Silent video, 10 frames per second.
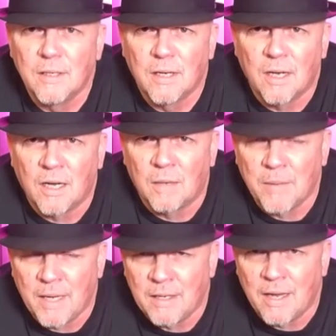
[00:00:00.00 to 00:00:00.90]
Um,
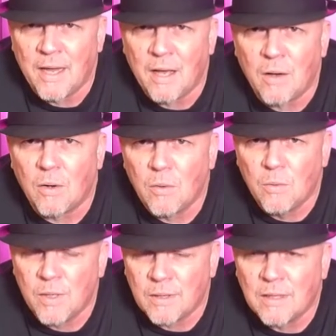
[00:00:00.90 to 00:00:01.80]
and now
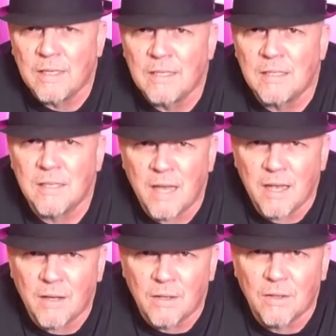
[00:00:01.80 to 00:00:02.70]
with the
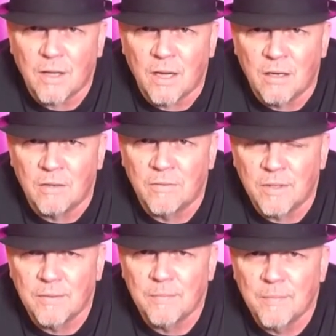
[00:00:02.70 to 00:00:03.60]
sale
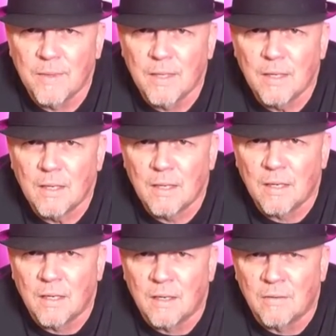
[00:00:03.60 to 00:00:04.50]
of
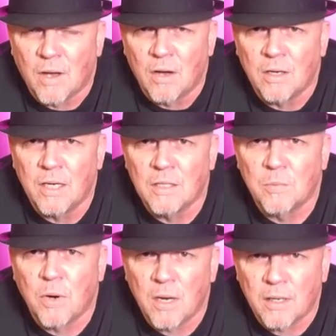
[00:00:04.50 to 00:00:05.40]
uh, Anki's
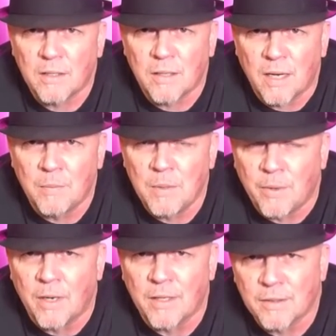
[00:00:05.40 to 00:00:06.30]
products, IP
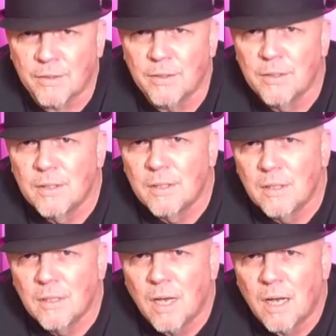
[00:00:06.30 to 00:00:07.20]
products,
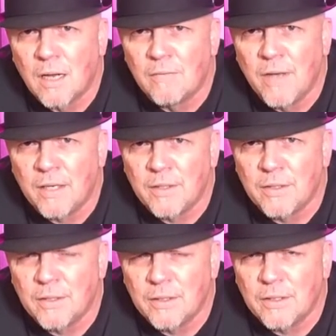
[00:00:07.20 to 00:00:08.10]
uh,
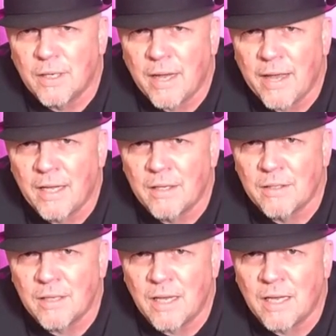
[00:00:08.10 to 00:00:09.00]
Vector
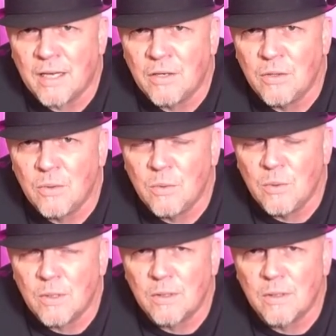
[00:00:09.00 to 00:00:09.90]
has a
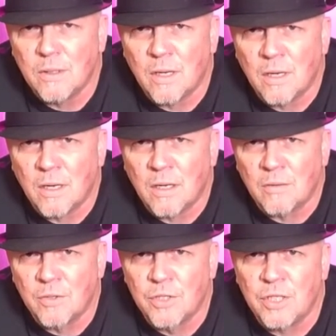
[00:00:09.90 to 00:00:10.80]
new uh,
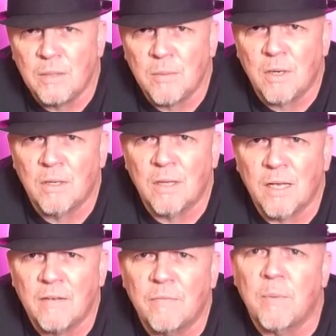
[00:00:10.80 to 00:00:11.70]
regime on
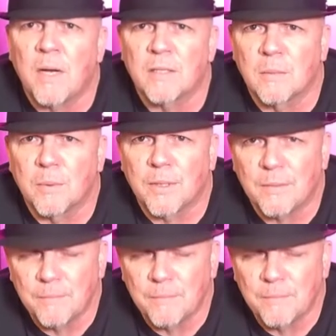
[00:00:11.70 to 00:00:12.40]
life, possibly.